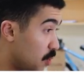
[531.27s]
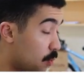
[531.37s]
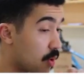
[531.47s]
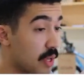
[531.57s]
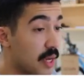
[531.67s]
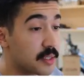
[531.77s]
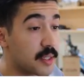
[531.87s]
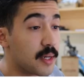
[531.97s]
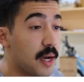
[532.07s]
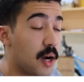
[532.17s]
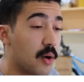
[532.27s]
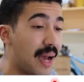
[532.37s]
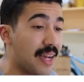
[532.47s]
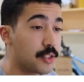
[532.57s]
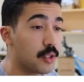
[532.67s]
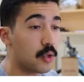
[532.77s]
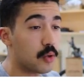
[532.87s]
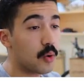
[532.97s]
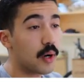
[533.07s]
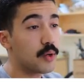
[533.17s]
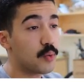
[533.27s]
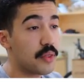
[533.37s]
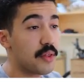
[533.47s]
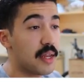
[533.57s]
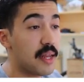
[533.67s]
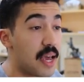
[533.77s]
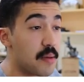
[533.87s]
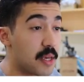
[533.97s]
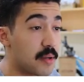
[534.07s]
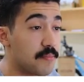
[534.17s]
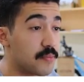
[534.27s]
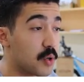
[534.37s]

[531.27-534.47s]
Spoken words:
we're reacting our acyl chloride with an amine.